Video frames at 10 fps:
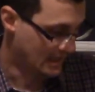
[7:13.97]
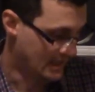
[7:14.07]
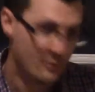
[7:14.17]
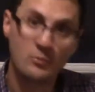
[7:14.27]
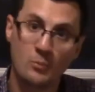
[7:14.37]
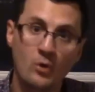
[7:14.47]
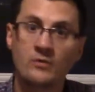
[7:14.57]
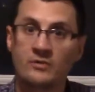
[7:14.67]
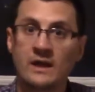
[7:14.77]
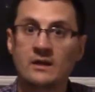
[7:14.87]
I would more
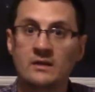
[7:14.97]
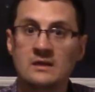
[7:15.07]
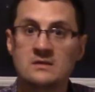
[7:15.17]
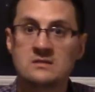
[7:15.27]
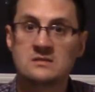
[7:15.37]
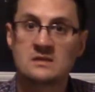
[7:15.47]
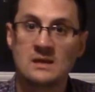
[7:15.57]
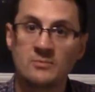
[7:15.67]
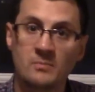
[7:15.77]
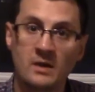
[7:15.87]
have likely
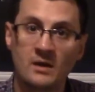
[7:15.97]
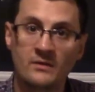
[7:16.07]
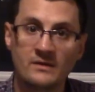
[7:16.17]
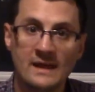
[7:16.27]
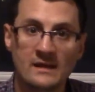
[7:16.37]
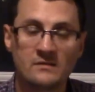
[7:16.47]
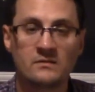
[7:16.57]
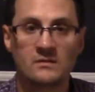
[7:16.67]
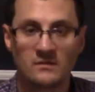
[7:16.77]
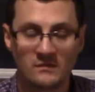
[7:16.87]
skimmed a bit on the
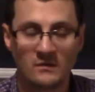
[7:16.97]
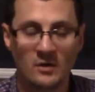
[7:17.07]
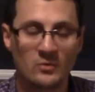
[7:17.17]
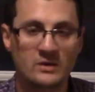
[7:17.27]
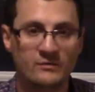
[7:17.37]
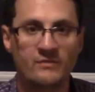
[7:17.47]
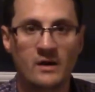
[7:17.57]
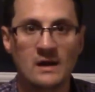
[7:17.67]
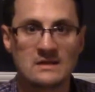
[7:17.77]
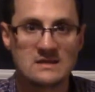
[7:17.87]
dex, so it's
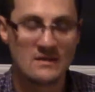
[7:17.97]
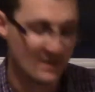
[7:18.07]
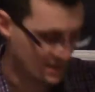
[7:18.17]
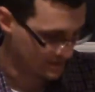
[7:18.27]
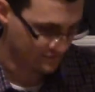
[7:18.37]
very nice to have a high enough